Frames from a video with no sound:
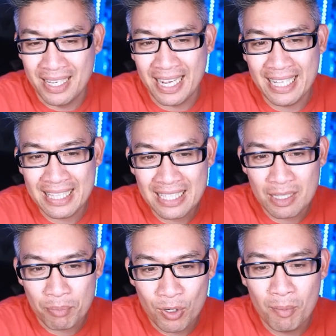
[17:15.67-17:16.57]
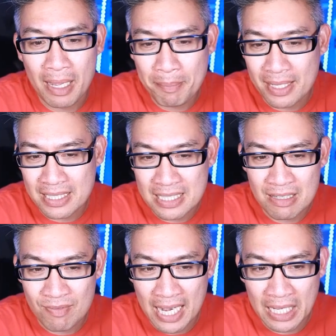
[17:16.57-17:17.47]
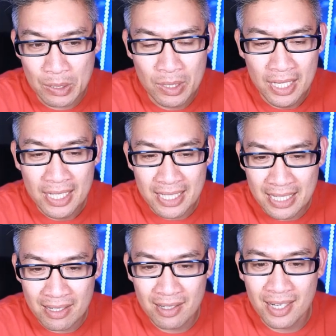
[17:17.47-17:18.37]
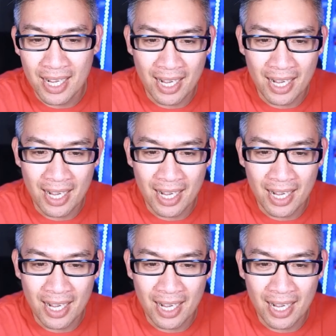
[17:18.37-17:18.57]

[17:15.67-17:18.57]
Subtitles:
But I think the pro might be a decent value here.